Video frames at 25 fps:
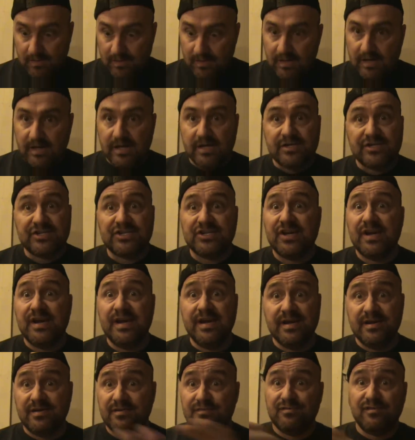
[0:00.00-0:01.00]
It
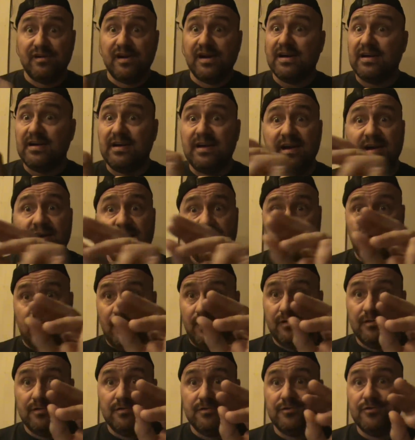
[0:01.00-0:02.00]
says right
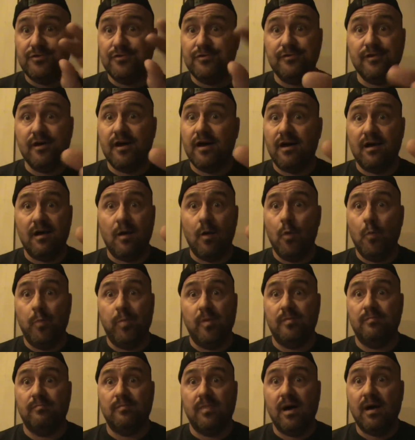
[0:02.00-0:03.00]
there, do not
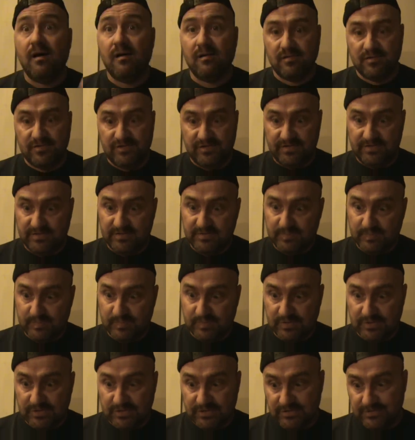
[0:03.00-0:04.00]
open boxes,
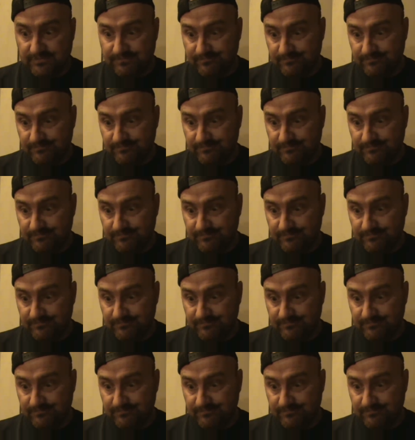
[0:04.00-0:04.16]
but